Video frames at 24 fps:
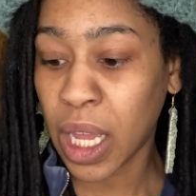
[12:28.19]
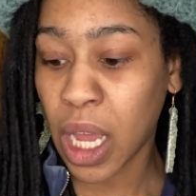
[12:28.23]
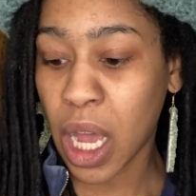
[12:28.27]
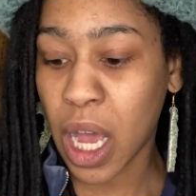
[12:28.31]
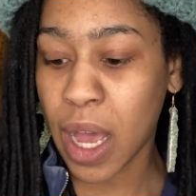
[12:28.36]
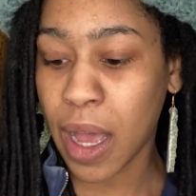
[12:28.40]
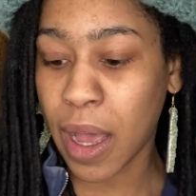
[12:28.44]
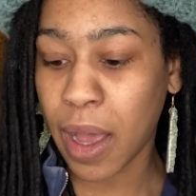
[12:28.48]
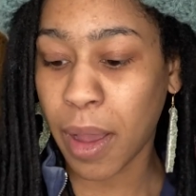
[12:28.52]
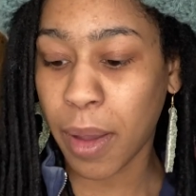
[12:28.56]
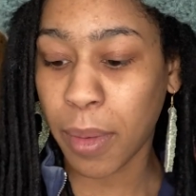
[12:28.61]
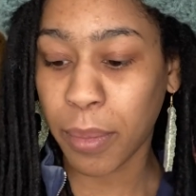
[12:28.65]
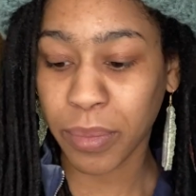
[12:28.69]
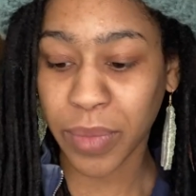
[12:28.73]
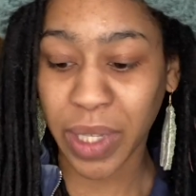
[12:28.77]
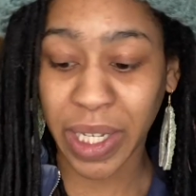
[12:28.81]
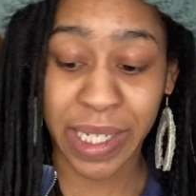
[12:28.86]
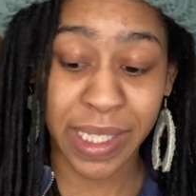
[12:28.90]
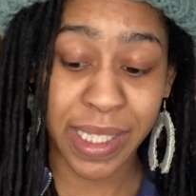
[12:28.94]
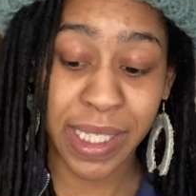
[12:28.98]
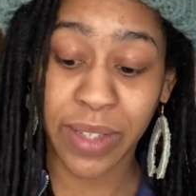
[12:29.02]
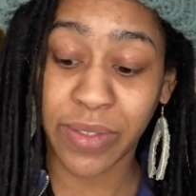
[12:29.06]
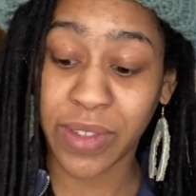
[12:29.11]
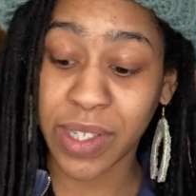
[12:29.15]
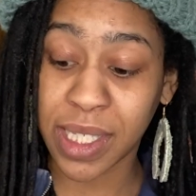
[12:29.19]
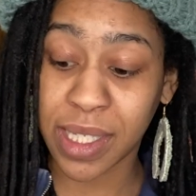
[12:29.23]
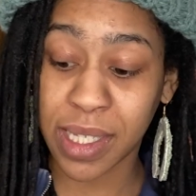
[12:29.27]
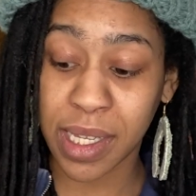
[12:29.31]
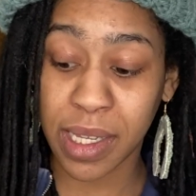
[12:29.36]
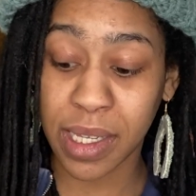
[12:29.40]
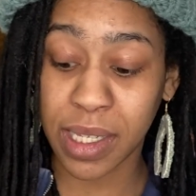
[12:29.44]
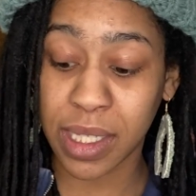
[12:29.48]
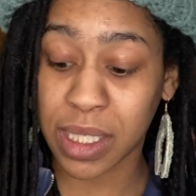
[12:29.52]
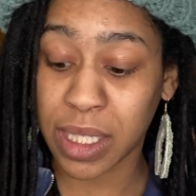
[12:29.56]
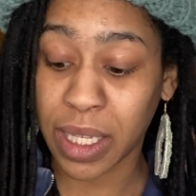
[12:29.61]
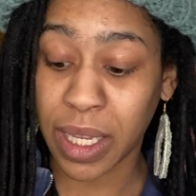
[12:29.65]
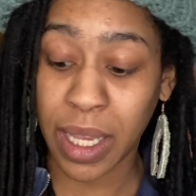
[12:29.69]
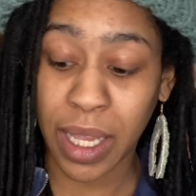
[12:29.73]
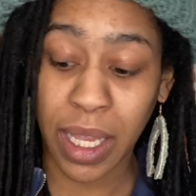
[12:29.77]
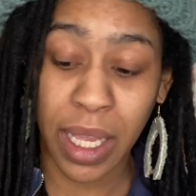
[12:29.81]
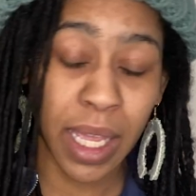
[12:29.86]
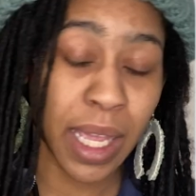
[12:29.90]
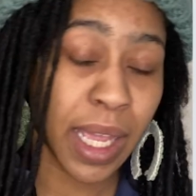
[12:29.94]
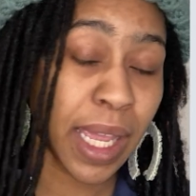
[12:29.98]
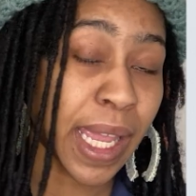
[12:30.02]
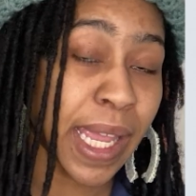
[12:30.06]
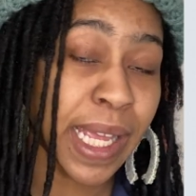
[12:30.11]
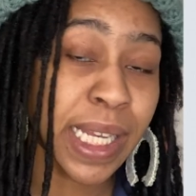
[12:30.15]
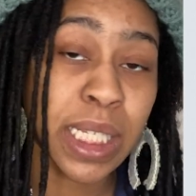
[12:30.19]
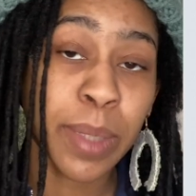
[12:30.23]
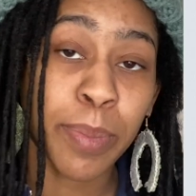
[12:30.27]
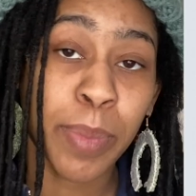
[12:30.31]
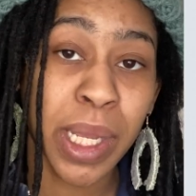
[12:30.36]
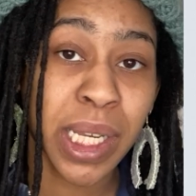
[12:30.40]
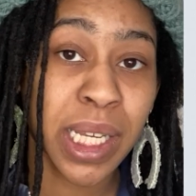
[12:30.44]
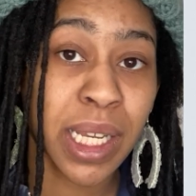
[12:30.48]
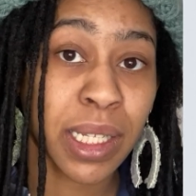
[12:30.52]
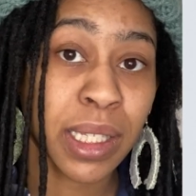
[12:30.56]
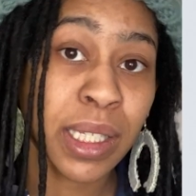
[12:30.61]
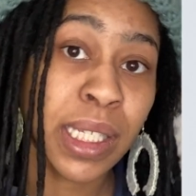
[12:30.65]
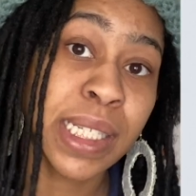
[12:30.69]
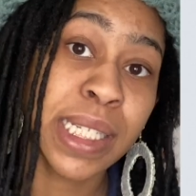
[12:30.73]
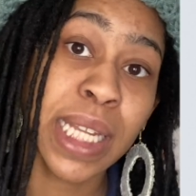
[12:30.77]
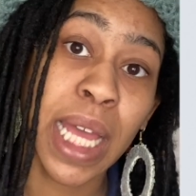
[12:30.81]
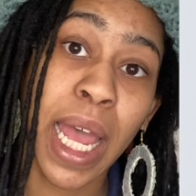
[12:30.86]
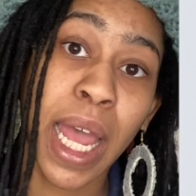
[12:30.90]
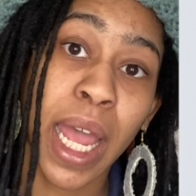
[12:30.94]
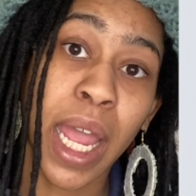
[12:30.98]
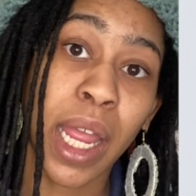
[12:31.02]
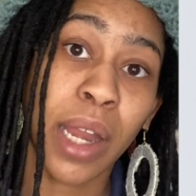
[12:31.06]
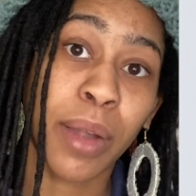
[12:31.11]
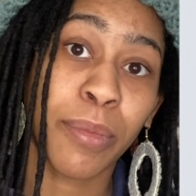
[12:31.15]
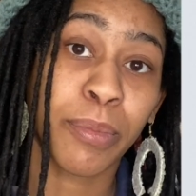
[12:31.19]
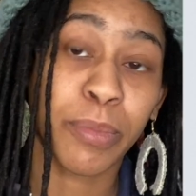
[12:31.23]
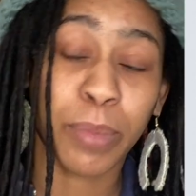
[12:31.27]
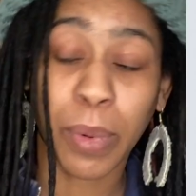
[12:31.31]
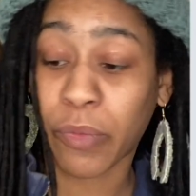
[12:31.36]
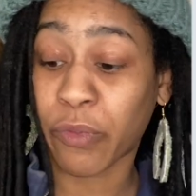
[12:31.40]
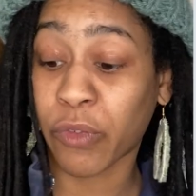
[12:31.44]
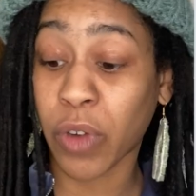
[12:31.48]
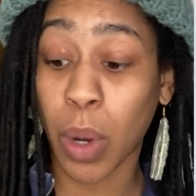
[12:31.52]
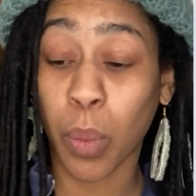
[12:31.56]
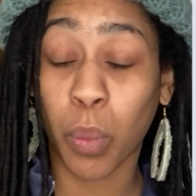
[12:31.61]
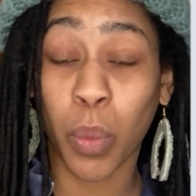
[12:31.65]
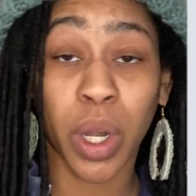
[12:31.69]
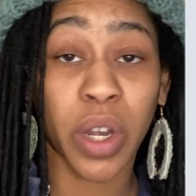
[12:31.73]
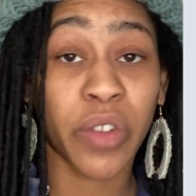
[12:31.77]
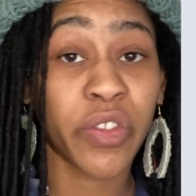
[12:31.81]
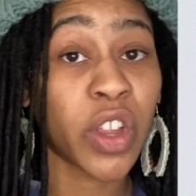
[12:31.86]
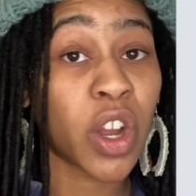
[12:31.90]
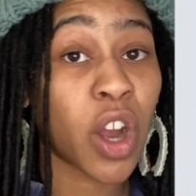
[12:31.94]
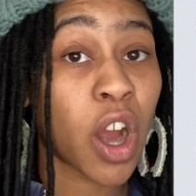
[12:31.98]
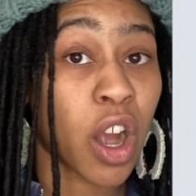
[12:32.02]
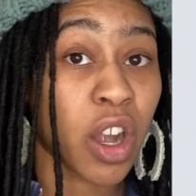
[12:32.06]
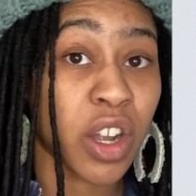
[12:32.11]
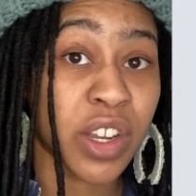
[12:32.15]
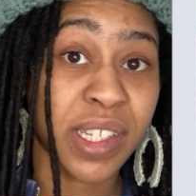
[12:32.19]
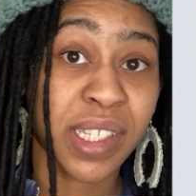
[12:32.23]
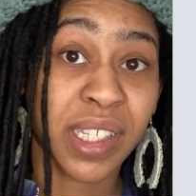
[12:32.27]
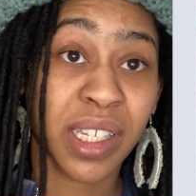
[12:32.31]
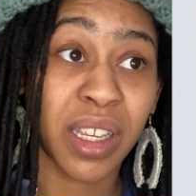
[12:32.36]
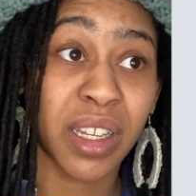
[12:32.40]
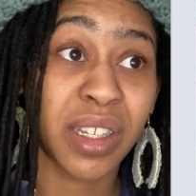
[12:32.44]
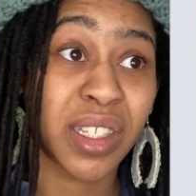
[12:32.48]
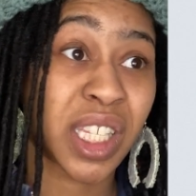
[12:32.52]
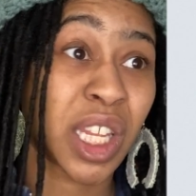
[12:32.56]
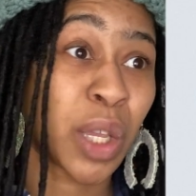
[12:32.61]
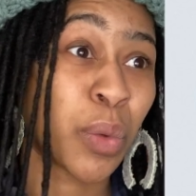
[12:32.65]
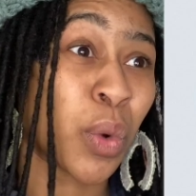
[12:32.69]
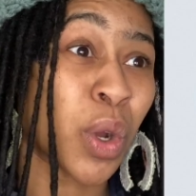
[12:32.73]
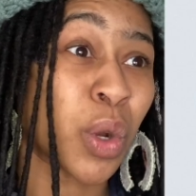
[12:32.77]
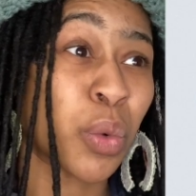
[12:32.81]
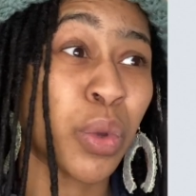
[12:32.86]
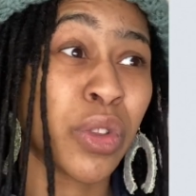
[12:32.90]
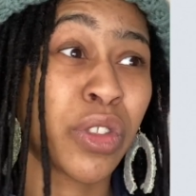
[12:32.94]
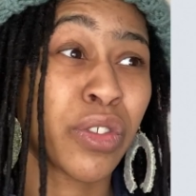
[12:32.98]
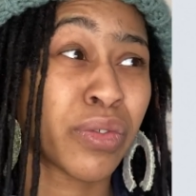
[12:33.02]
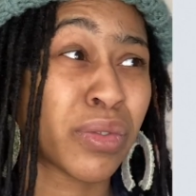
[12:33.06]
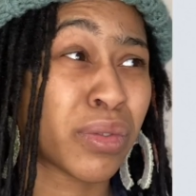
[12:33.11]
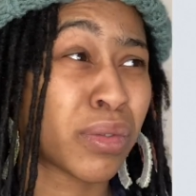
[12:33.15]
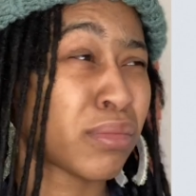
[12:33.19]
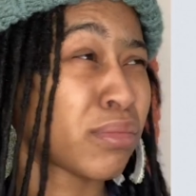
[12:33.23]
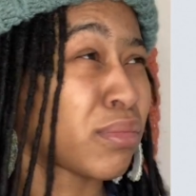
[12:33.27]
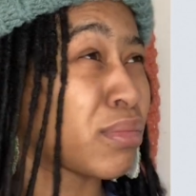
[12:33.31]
Like I said, this is independently dyed from one of their artisans. They work with,